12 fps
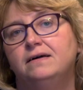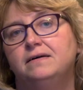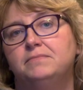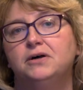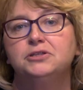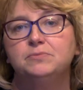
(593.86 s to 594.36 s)

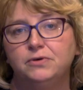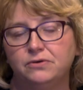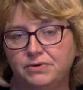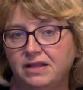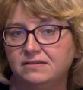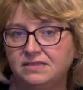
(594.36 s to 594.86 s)
multiple
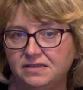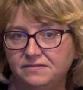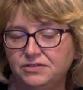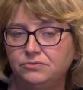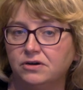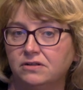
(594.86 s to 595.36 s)

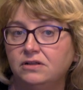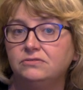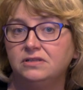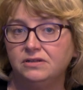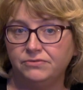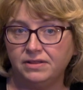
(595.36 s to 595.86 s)
relatives who are
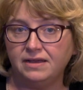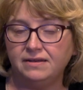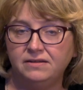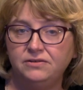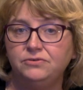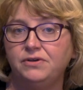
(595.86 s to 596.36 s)
closely related